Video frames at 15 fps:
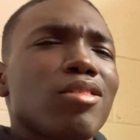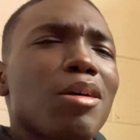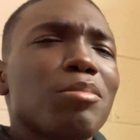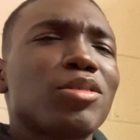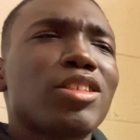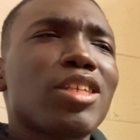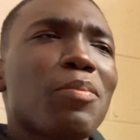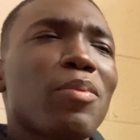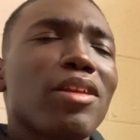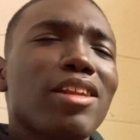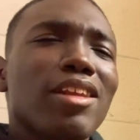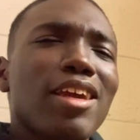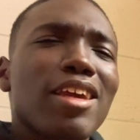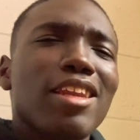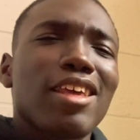I'm sipping
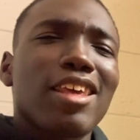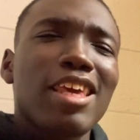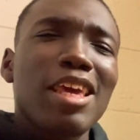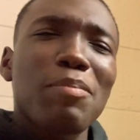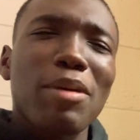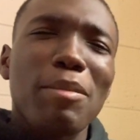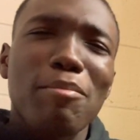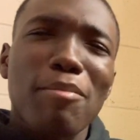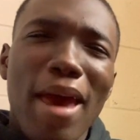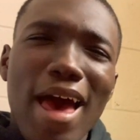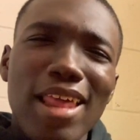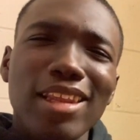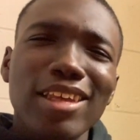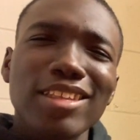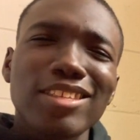lean to keep it
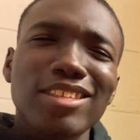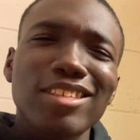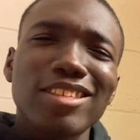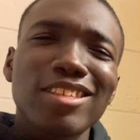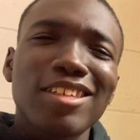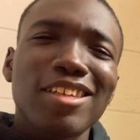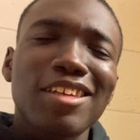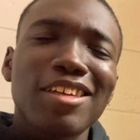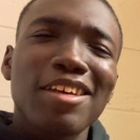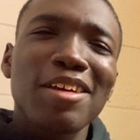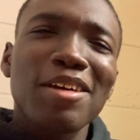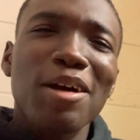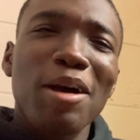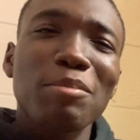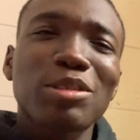balanced.
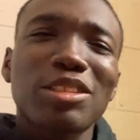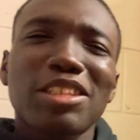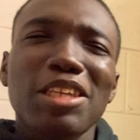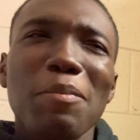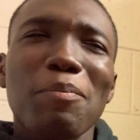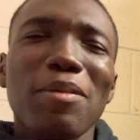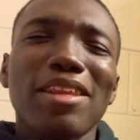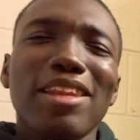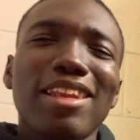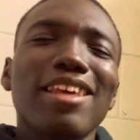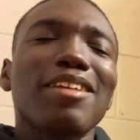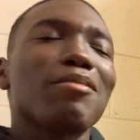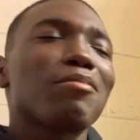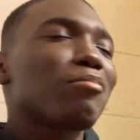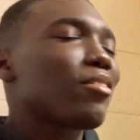I'm sipping,
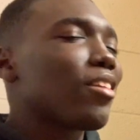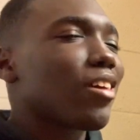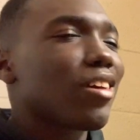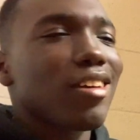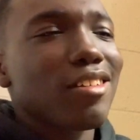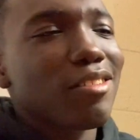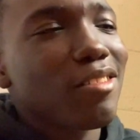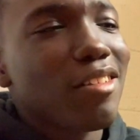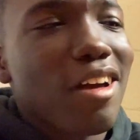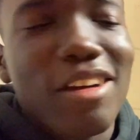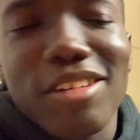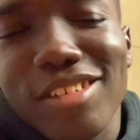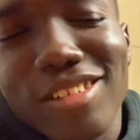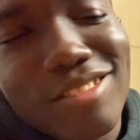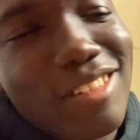nigga. Nah,
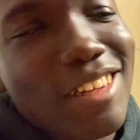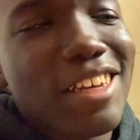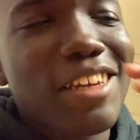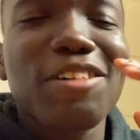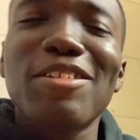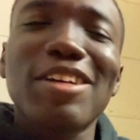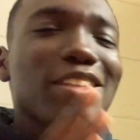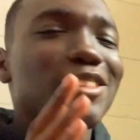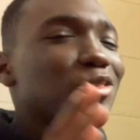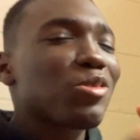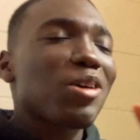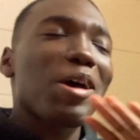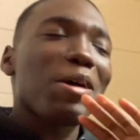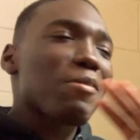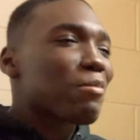I ain't gonna, I ain't gonna get
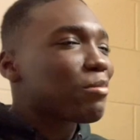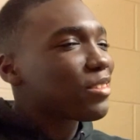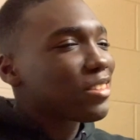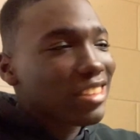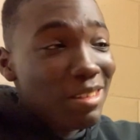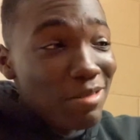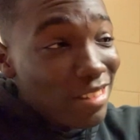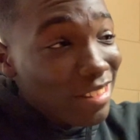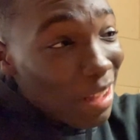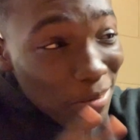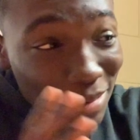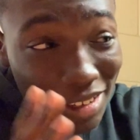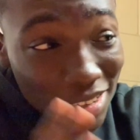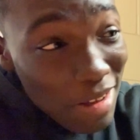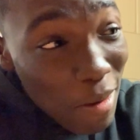too hype. I'm just keep, I'm
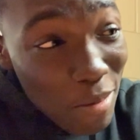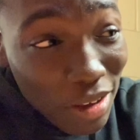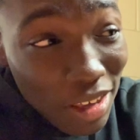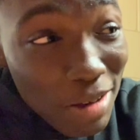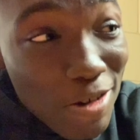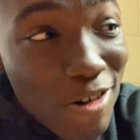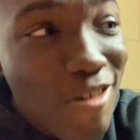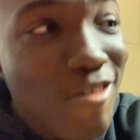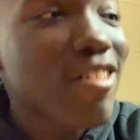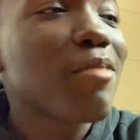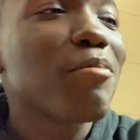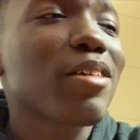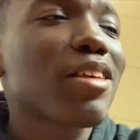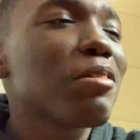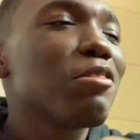gonna keep, I'm gonna keep going.
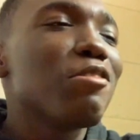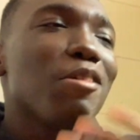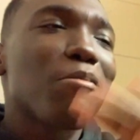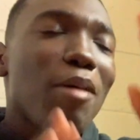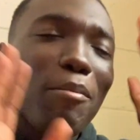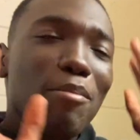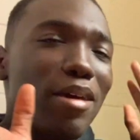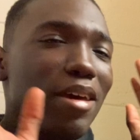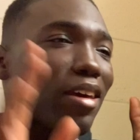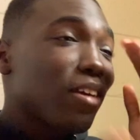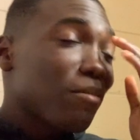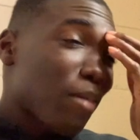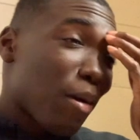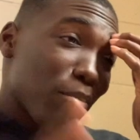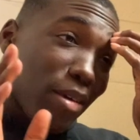I'm gonna keep going. My
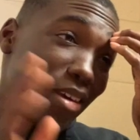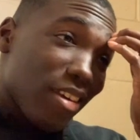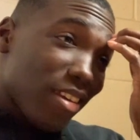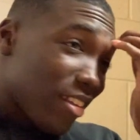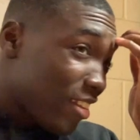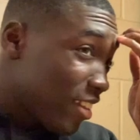bad, my bad.